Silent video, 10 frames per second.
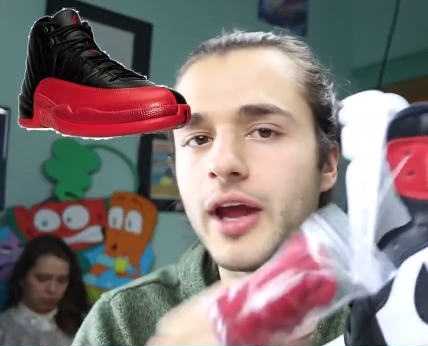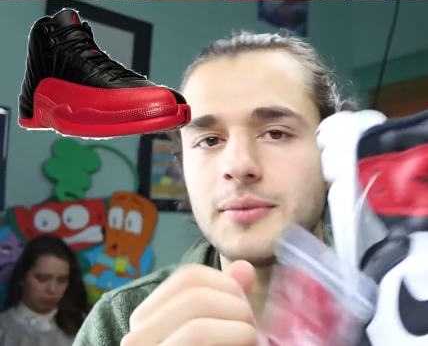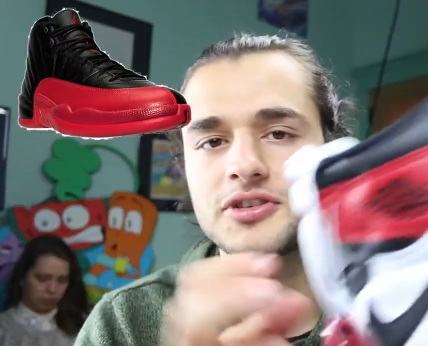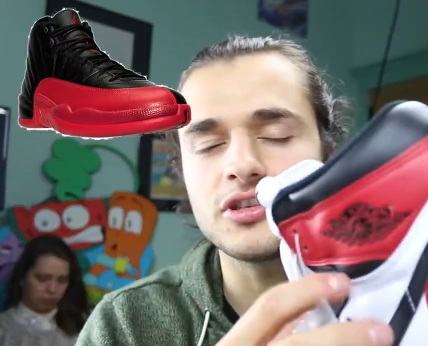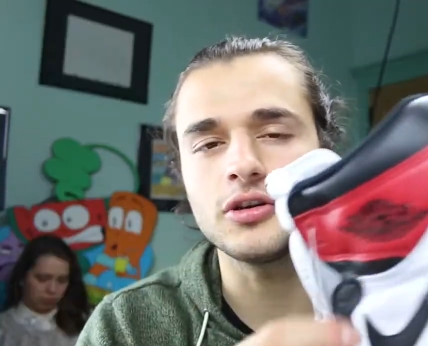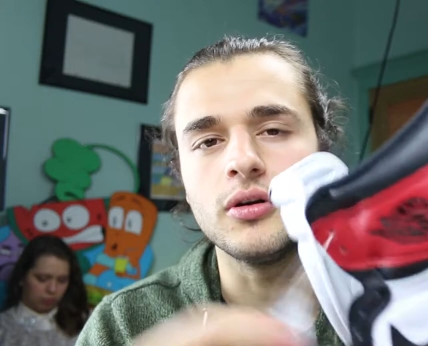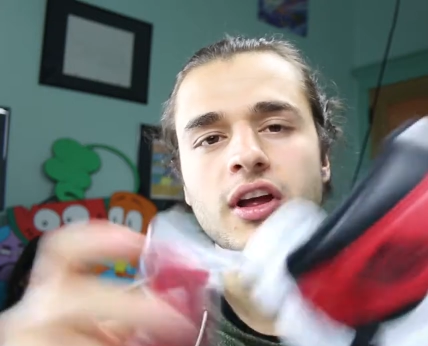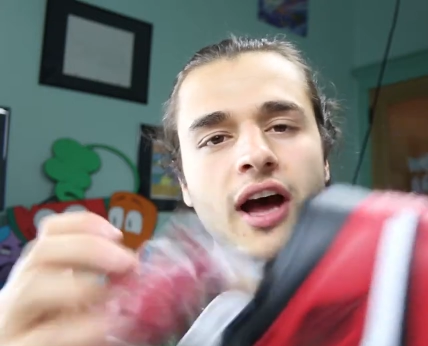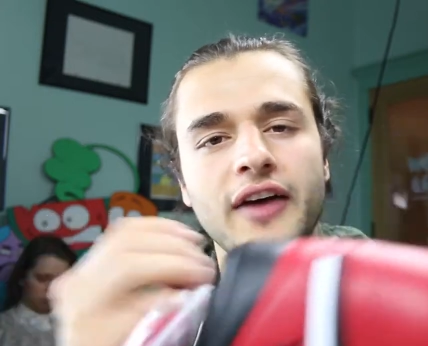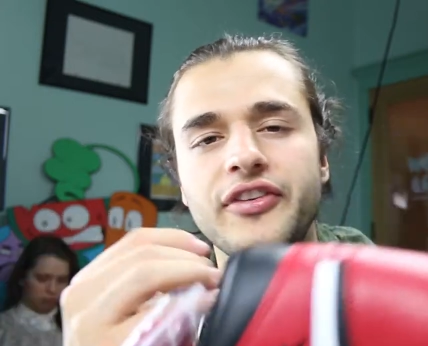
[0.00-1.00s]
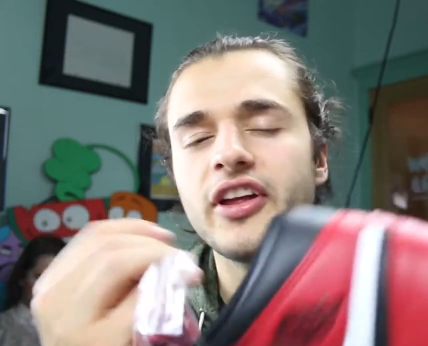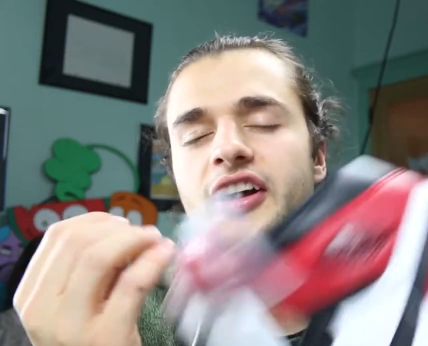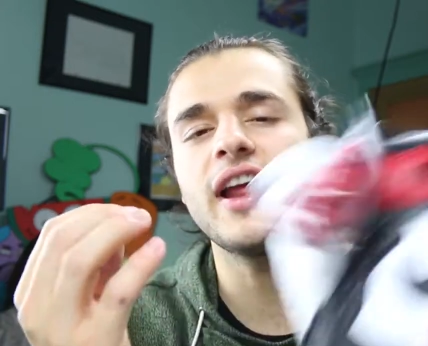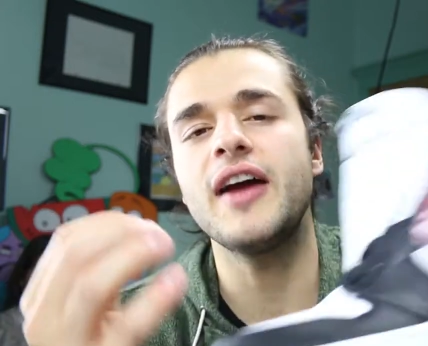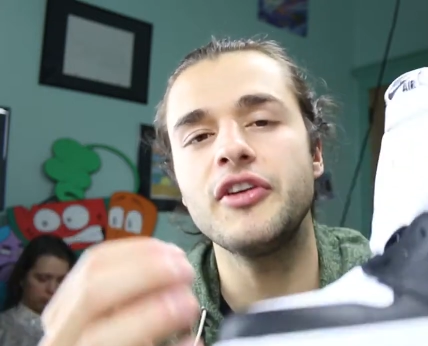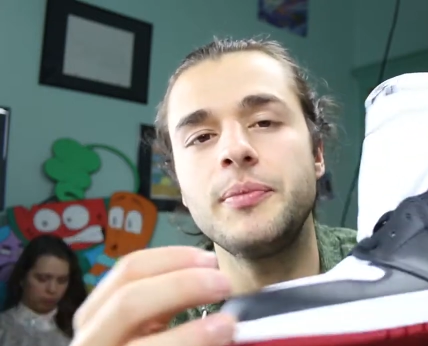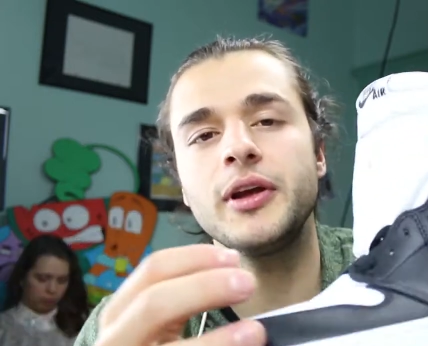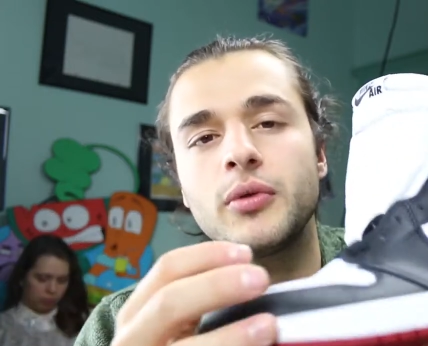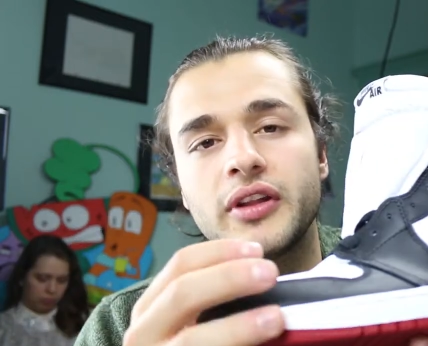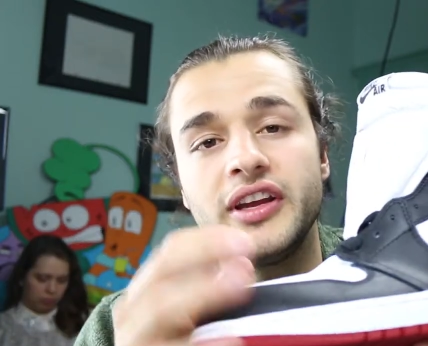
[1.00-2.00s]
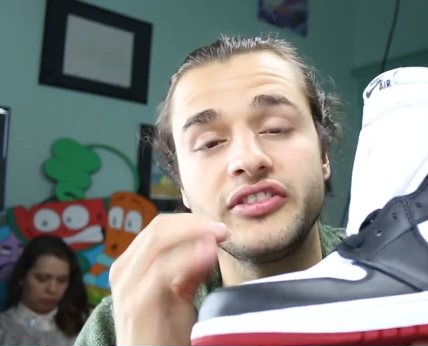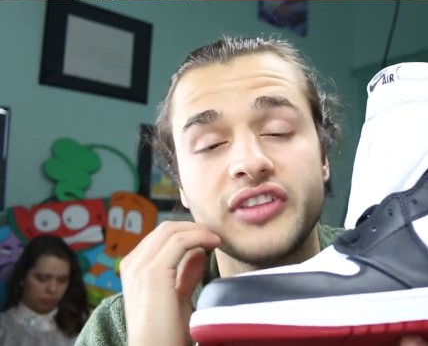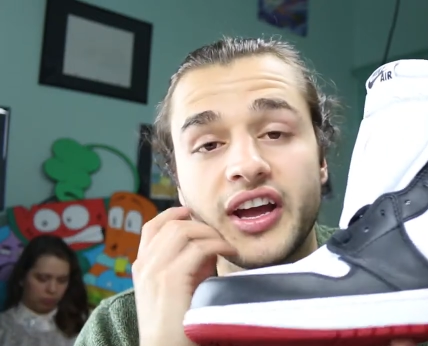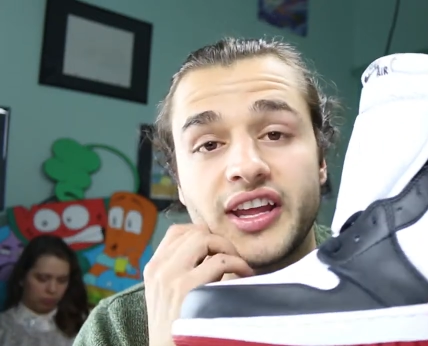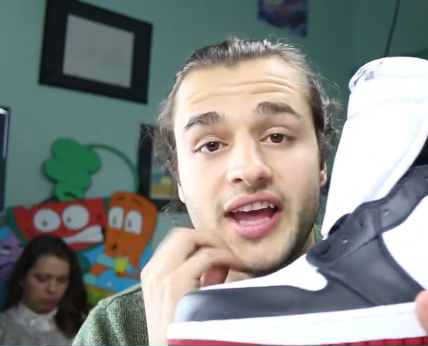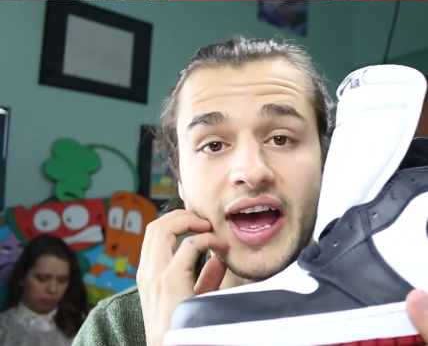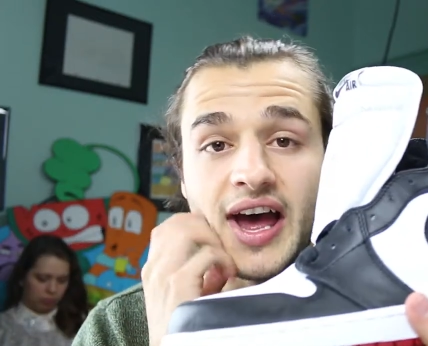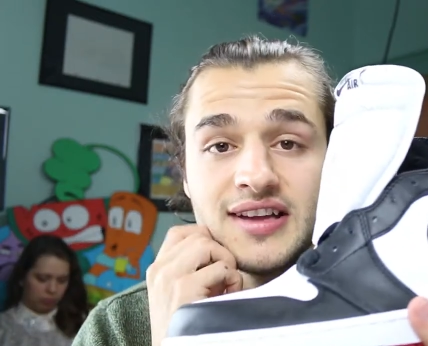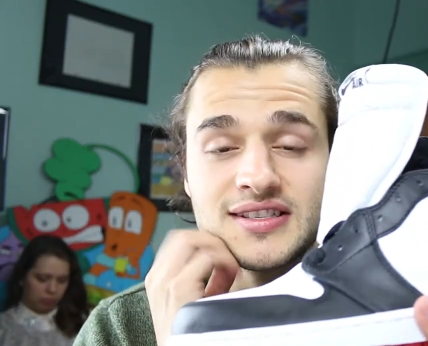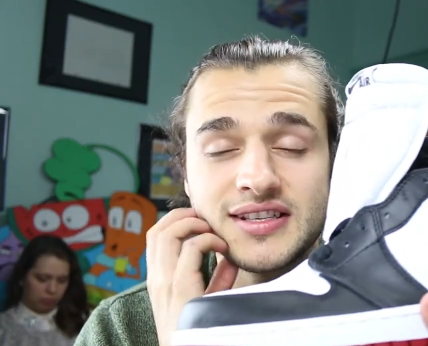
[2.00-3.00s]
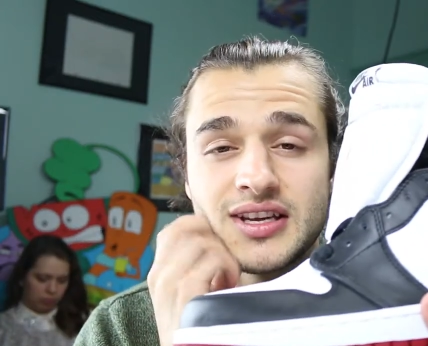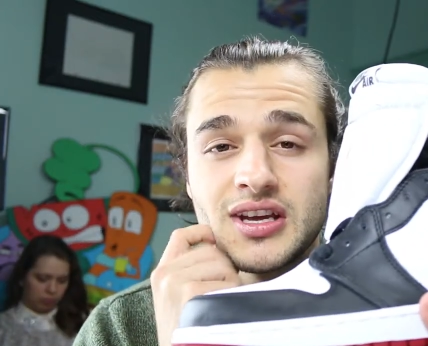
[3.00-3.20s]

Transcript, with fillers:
Speaker 1: games too. I feel like on every big release Nike has,